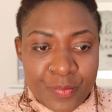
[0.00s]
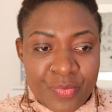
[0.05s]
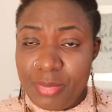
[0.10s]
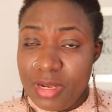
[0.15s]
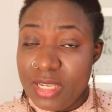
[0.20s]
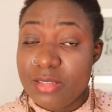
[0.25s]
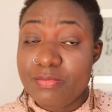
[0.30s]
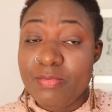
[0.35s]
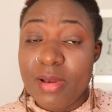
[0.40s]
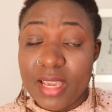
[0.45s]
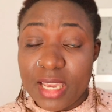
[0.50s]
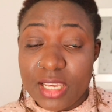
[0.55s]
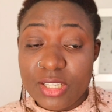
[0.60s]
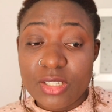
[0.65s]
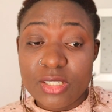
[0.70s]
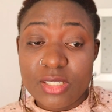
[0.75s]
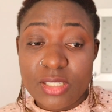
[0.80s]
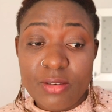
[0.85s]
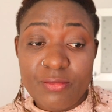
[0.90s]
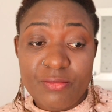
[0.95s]
Please
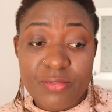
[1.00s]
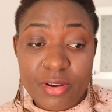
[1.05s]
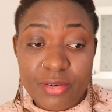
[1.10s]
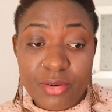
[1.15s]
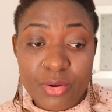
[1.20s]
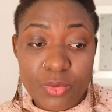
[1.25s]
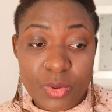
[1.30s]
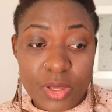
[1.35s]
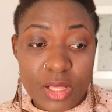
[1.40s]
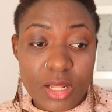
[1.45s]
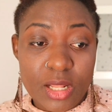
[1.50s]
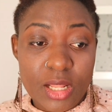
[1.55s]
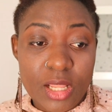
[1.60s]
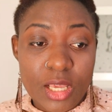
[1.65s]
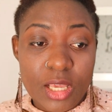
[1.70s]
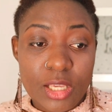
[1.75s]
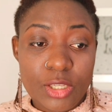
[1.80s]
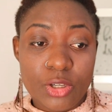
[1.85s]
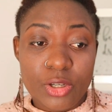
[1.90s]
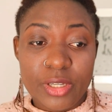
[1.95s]
package yourself very well.
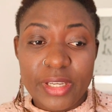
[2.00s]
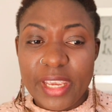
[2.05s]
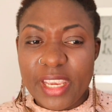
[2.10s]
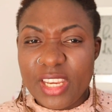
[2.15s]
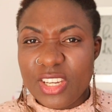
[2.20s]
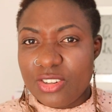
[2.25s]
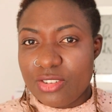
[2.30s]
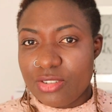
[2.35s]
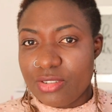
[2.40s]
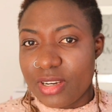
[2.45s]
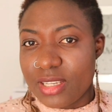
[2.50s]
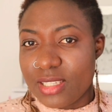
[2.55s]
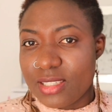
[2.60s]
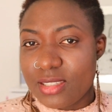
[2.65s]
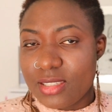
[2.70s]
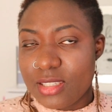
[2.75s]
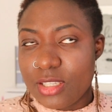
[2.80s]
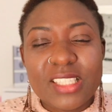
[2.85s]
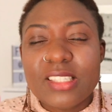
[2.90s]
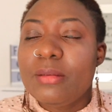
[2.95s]
Your interest.